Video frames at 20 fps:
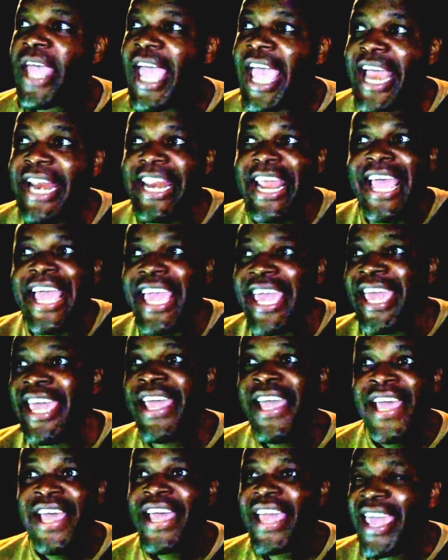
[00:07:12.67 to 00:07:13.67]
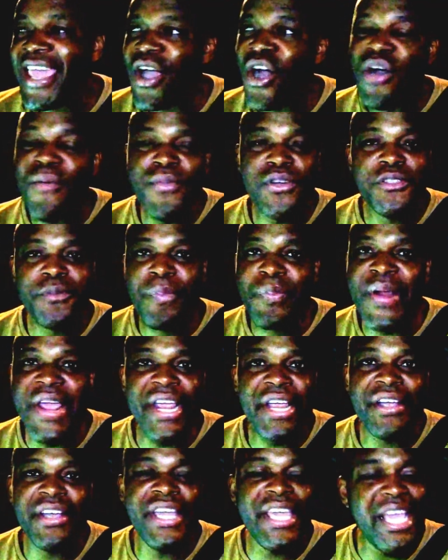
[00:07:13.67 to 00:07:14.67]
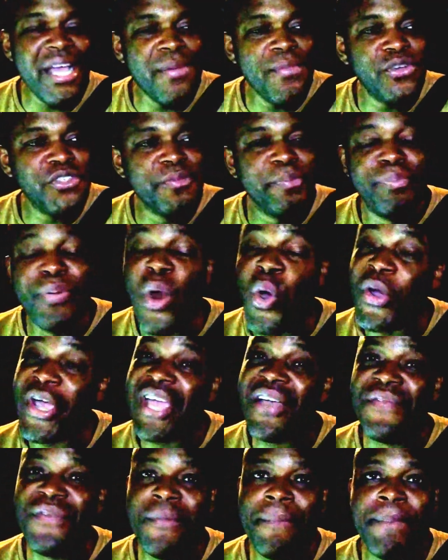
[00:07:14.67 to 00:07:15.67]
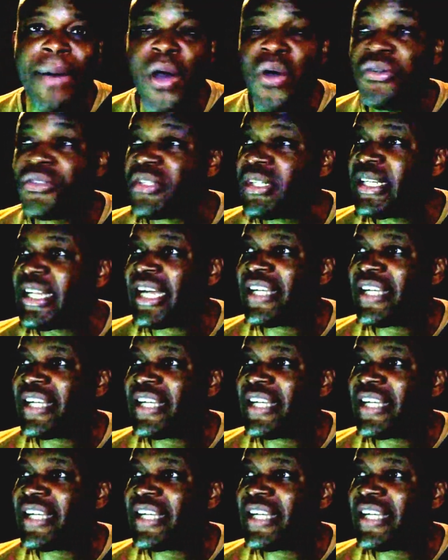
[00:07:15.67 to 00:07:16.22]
And then he almost broke every bones on